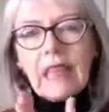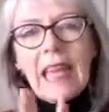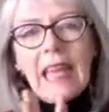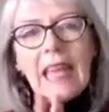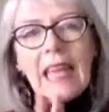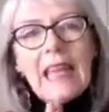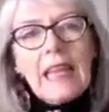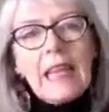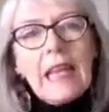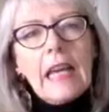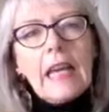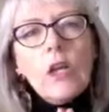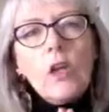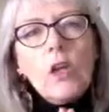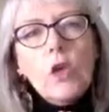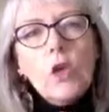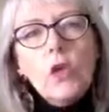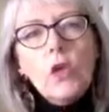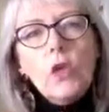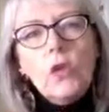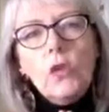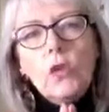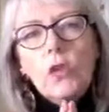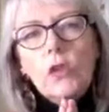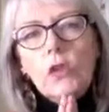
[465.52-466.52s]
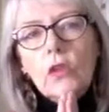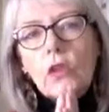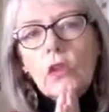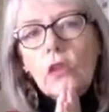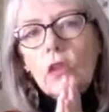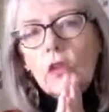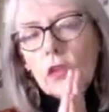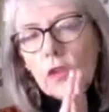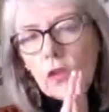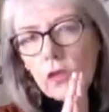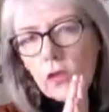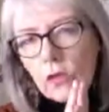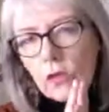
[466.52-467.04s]
Eat a good
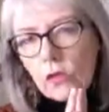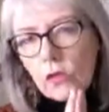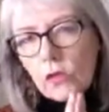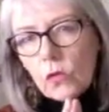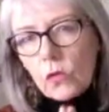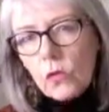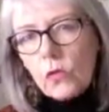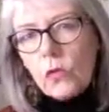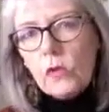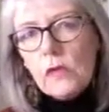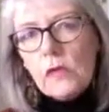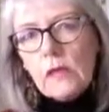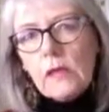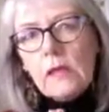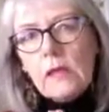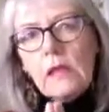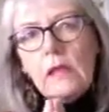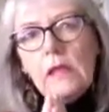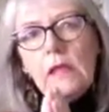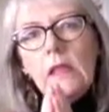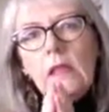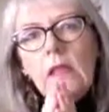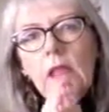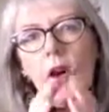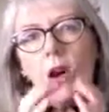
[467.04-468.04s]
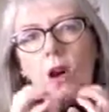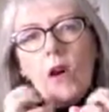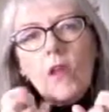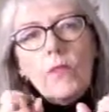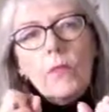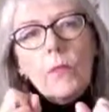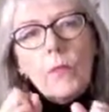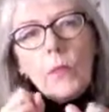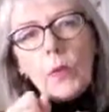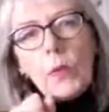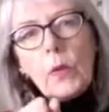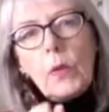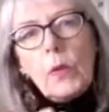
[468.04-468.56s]
source
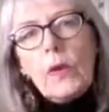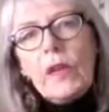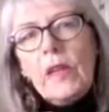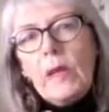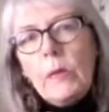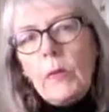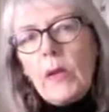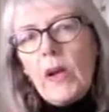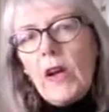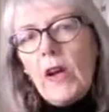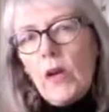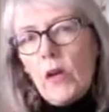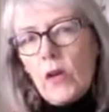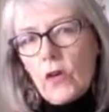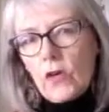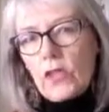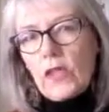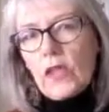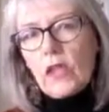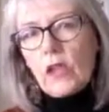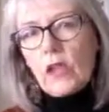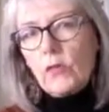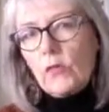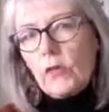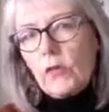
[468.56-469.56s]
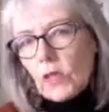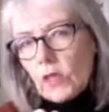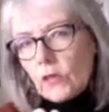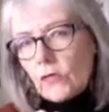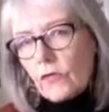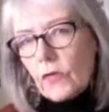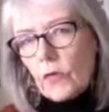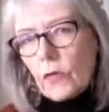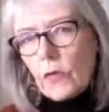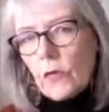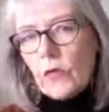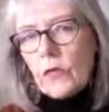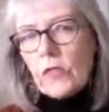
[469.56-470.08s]
of prebiotic-rich
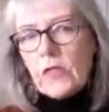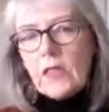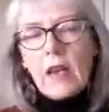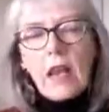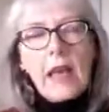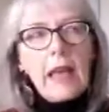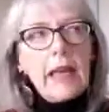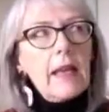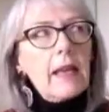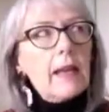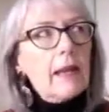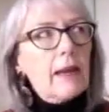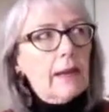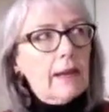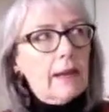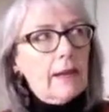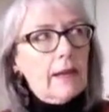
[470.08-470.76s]
foods like